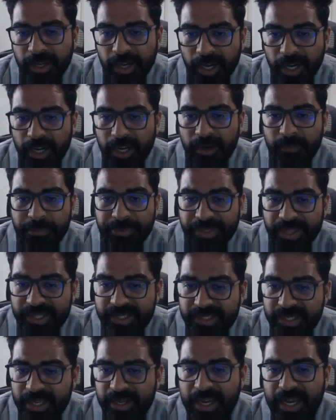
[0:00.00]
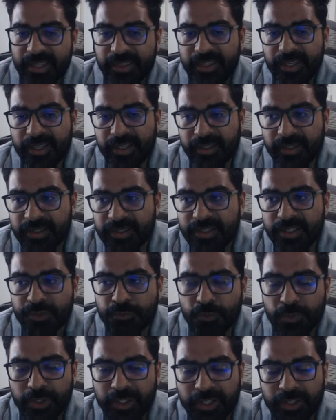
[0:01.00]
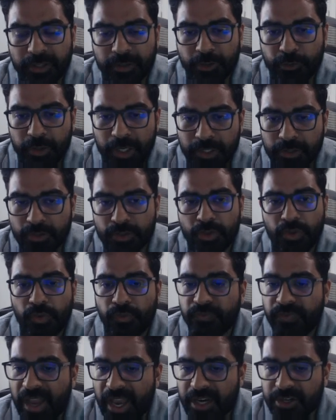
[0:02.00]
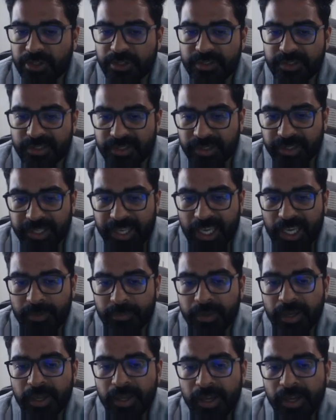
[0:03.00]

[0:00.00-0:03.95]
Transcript: But that said, I think this is really going to create two factions in the game.